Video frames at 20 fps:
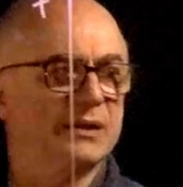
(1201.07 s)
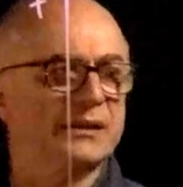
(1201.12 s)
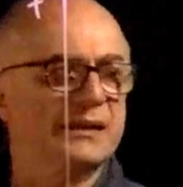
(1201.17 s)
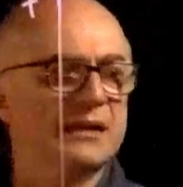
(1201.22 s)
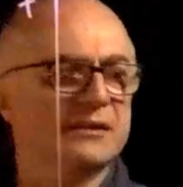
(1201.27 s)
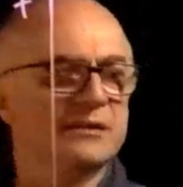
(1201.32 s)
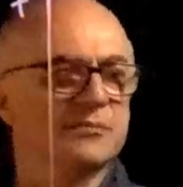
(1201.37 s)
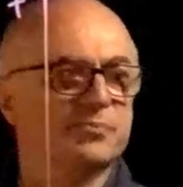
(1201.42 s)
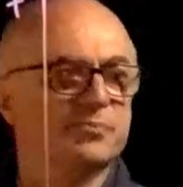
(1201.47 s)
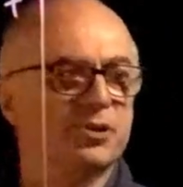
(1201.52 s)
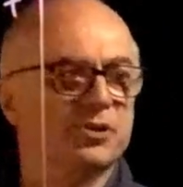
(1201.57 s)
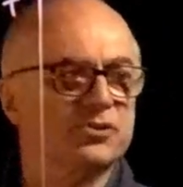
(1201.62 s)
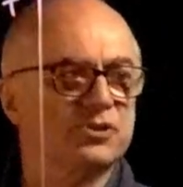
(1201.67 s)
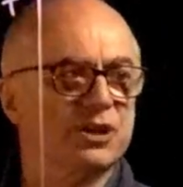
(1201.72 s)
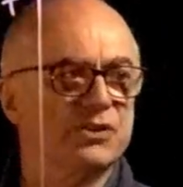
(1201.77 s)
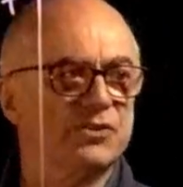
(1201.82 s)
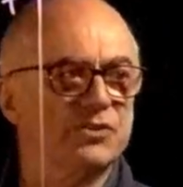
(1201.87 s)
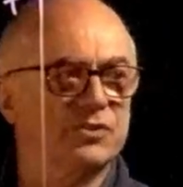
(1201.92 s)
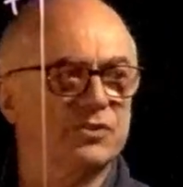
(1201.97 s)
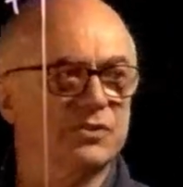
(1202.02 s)
other
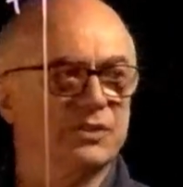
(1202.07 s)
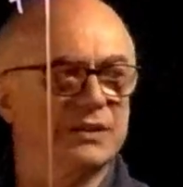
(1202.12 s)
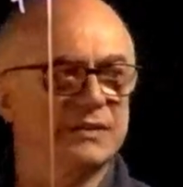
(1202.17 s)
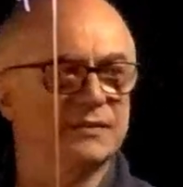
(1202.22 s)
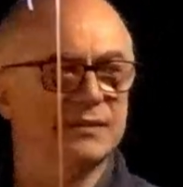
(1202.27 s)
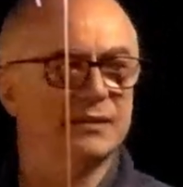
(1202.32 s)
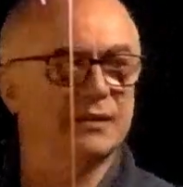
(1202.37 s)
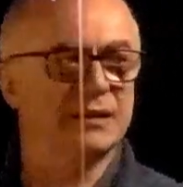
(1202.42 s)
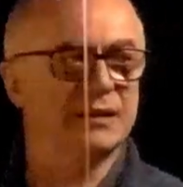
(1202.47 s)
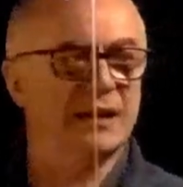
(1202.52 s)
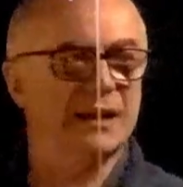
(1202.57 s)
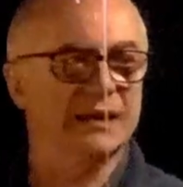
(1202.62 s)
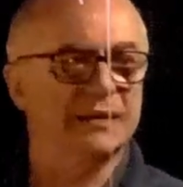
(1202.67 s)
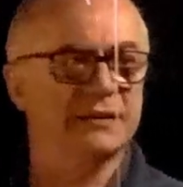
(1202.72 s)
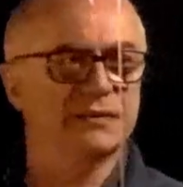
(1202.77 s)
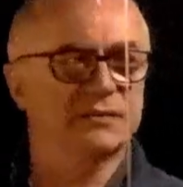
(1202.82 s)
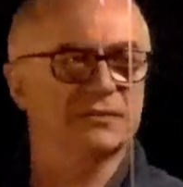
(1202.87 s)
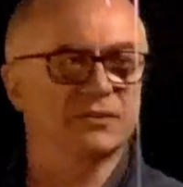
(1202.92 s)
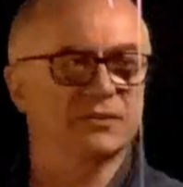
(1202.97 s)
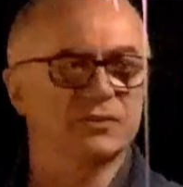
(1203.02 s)
projection, this line
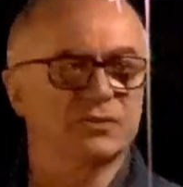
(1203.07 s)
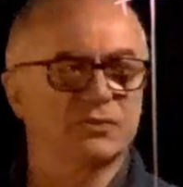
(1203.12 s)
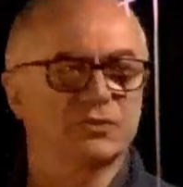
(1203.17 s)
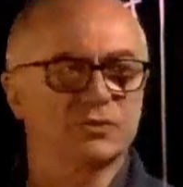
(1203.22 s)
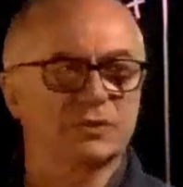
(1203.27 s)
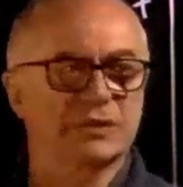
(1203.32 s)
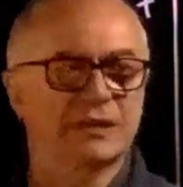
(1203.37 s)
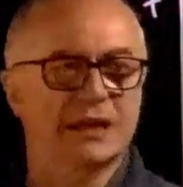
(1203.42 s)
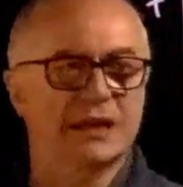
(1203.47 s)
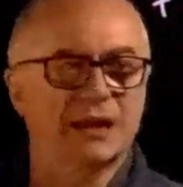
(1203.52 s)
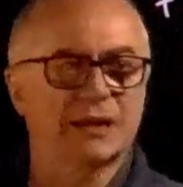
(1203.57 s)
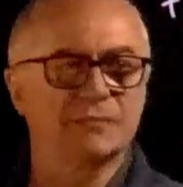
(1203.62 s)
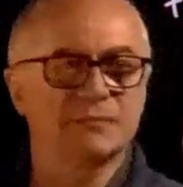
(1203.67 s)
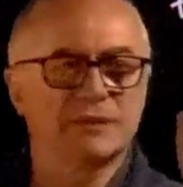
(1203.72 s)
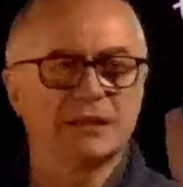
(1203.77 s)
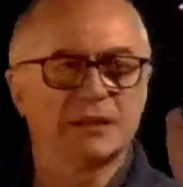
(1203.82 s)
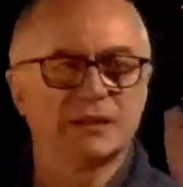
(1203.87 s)
is going to come.